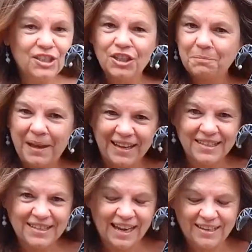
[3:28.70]
to
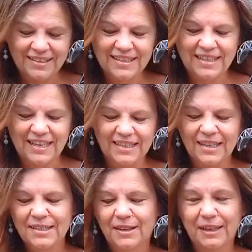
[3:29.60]
pest and disease.
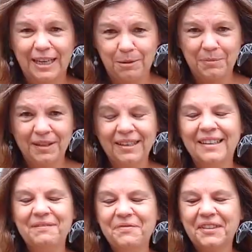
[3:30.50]
So keep
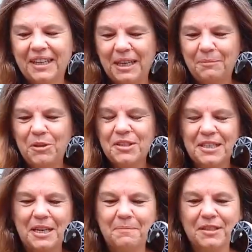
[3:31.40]
your
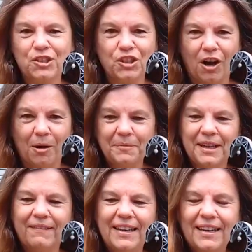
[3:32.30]
snips sharp.
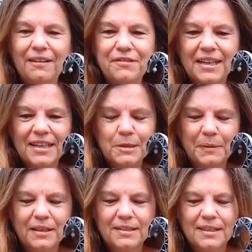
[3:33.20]
Now, I love these
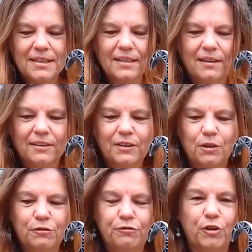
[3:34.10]
because these are good
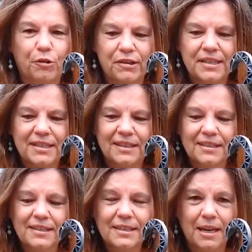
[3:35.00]
old florist
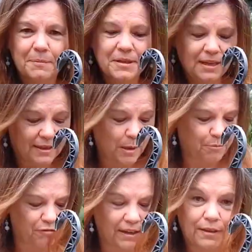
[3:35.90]
snips, and they're
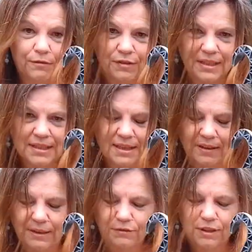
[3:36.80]
brilliant for this
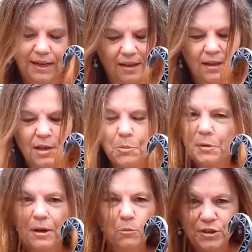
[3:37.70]
kind of thing.
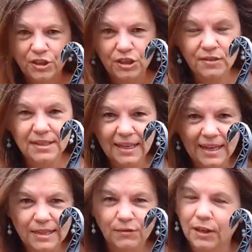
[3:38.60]
But I wouldn't use
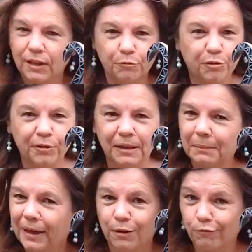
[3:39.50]
these for kind of pruning
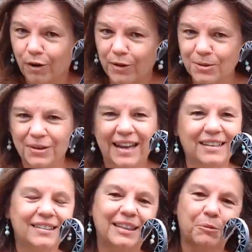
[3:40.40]
back a rose or
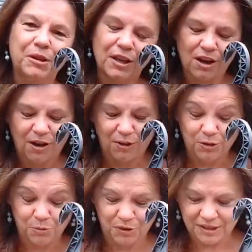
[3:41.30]
anything with a
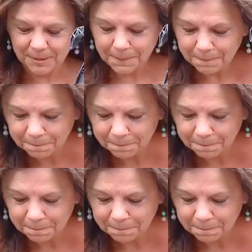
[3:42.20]
hard wood.